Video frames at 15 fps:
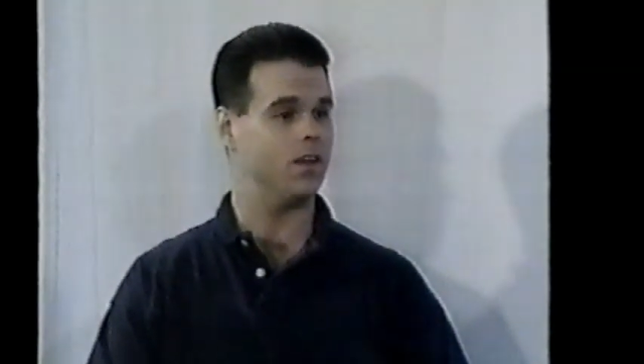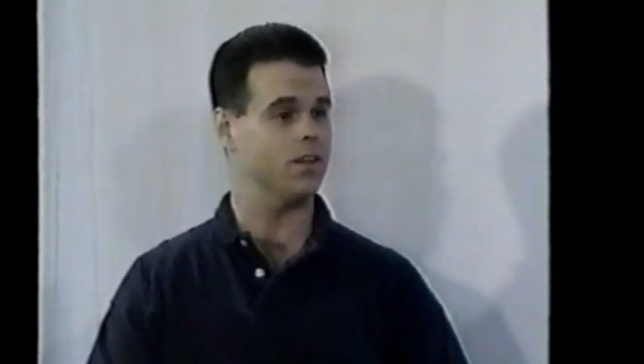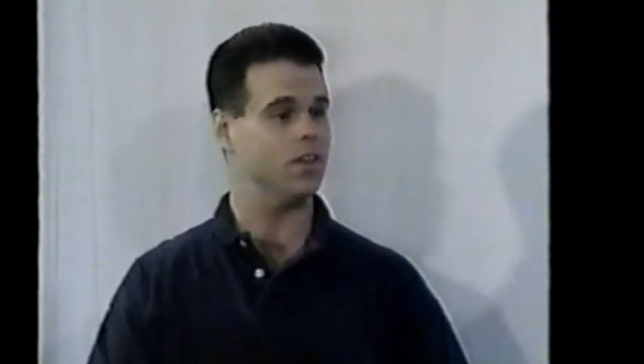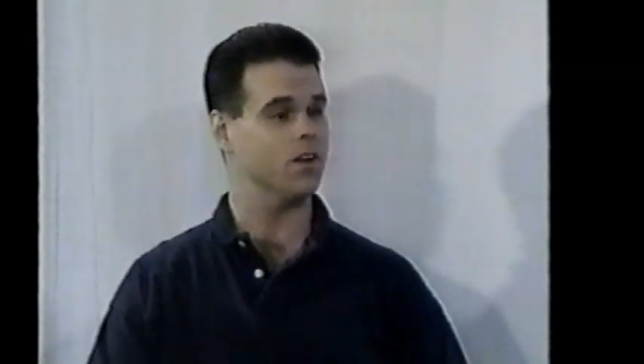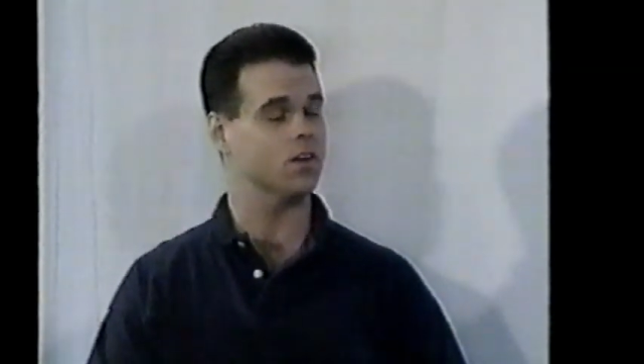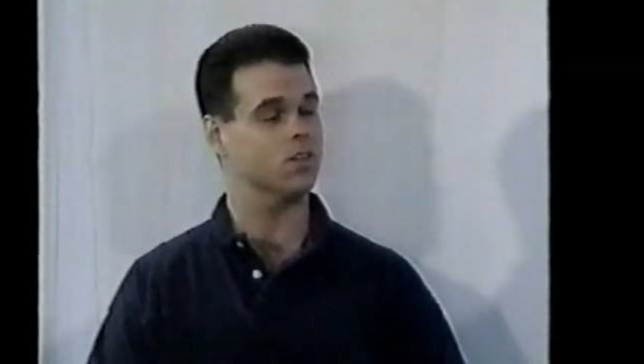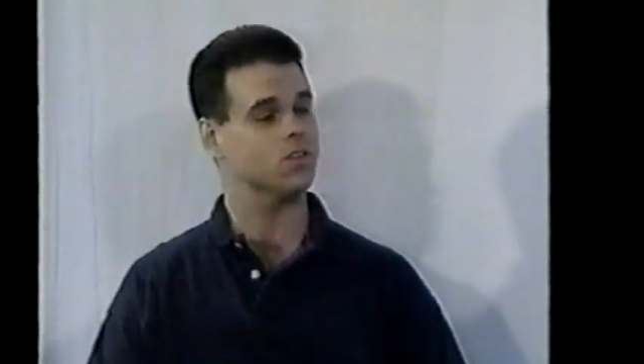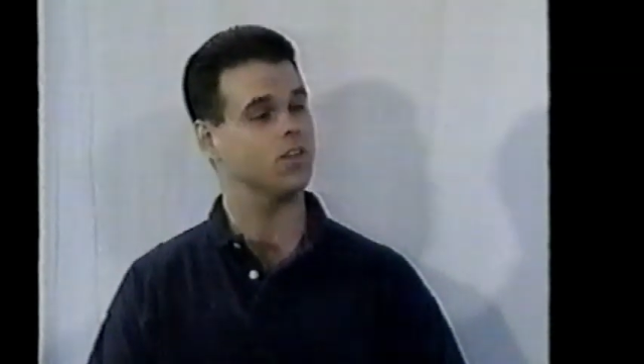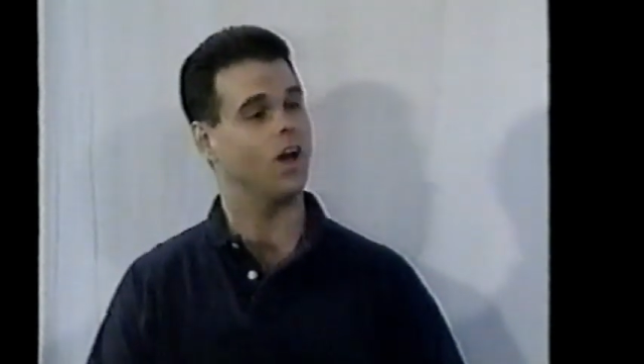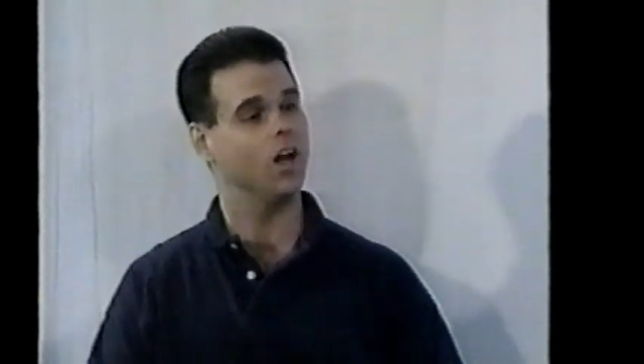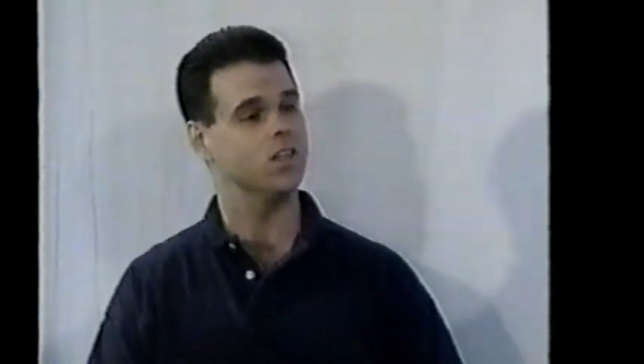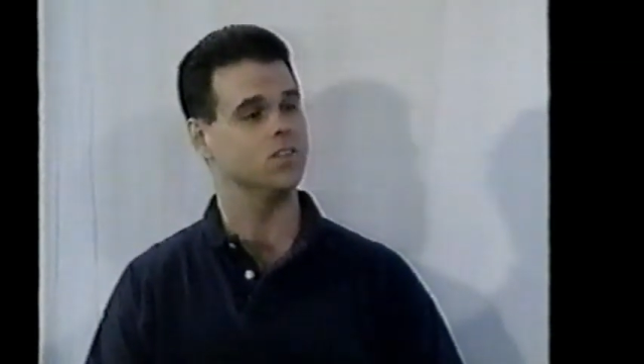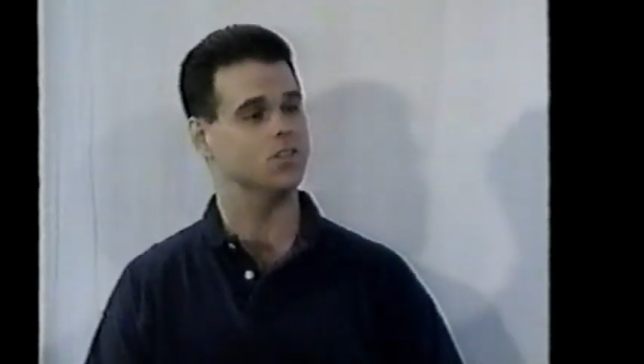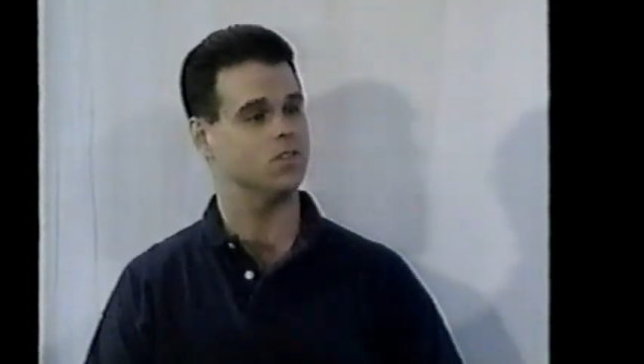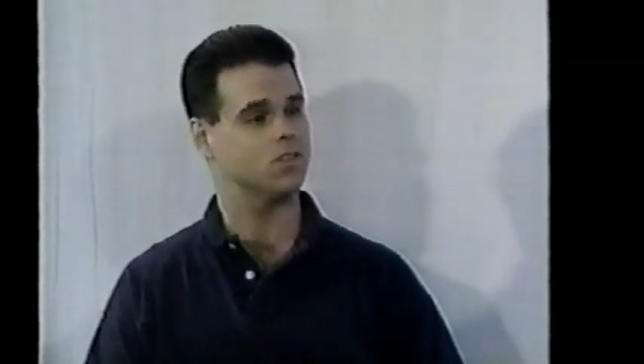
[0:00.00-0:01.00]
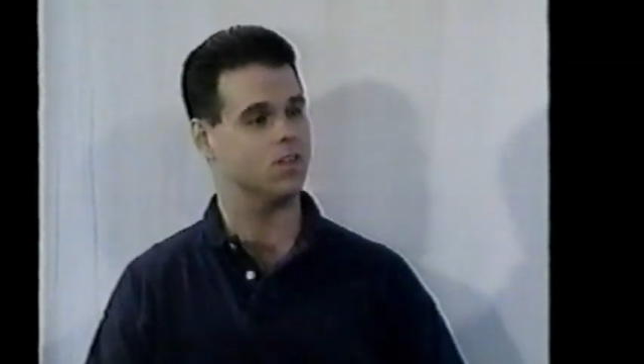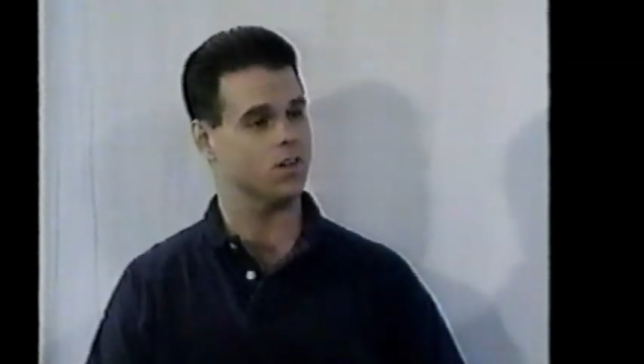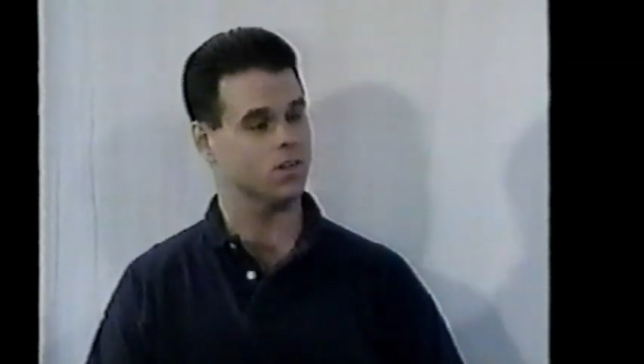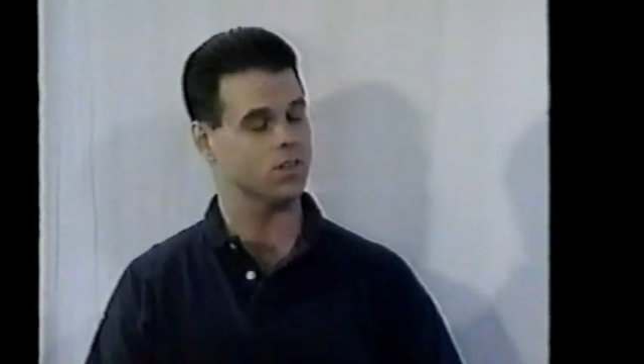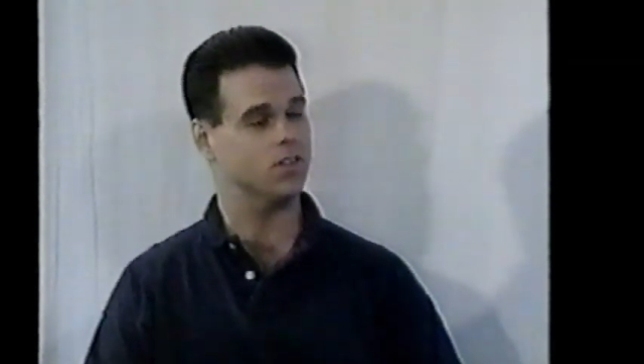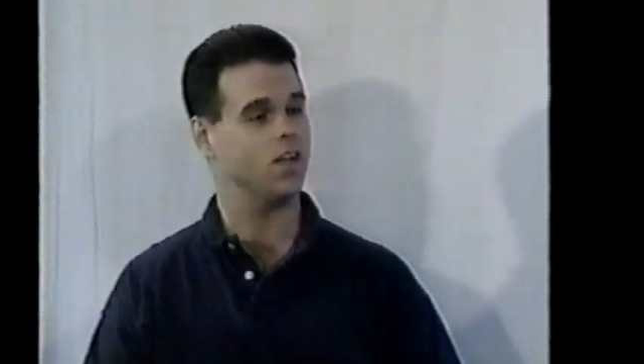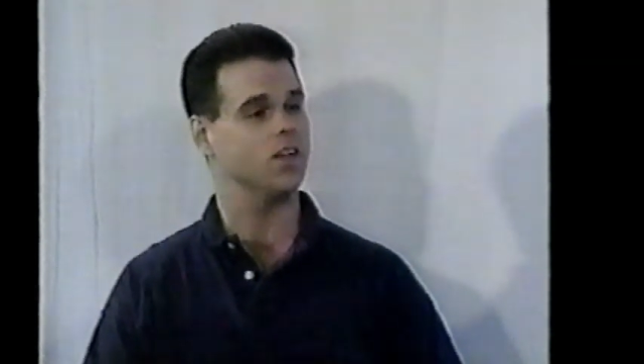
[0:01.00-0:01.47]
and there
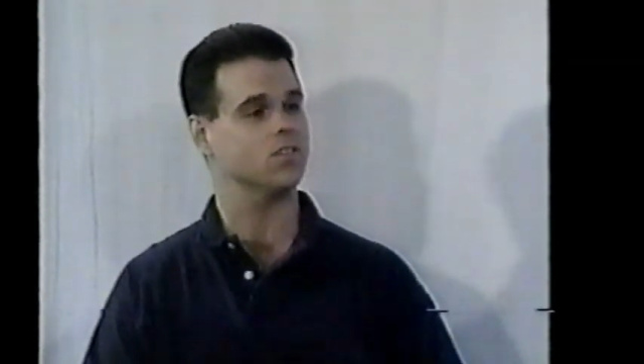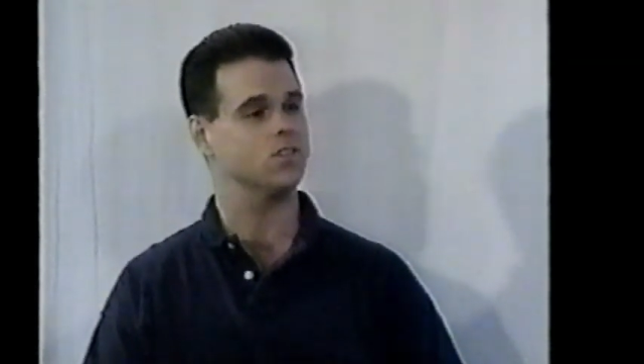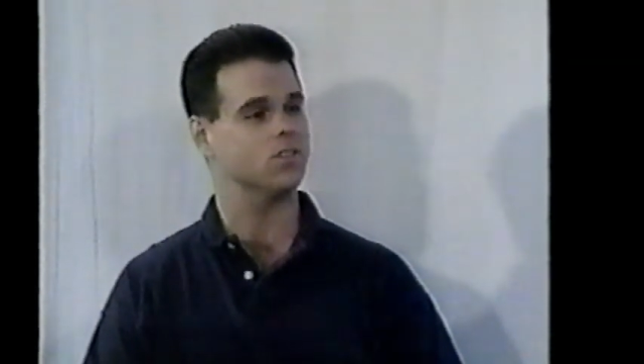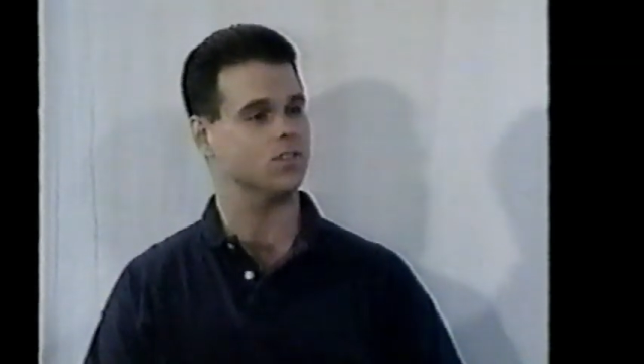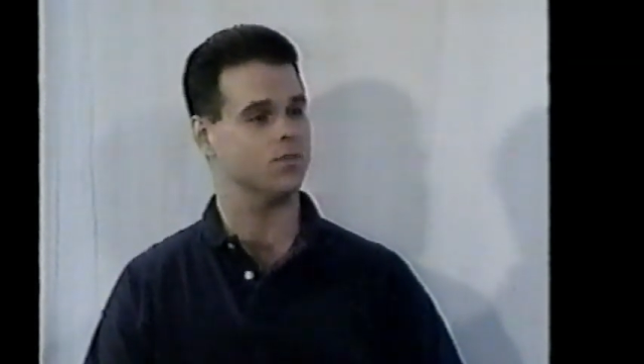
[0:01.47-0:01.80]
are dozens